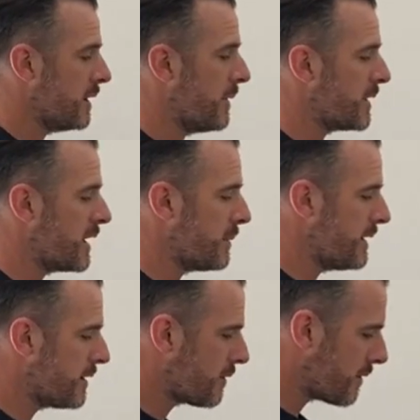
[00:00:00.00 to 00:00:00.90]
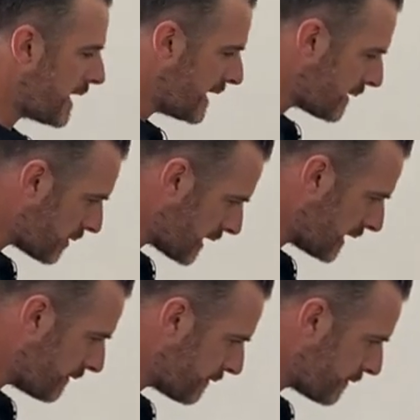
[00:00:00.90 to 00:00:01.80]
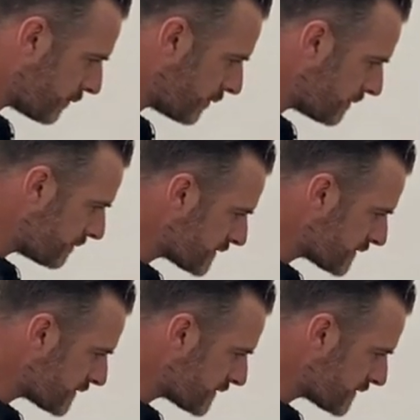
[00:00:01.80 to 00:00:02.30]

I'm going to be craning my head forward.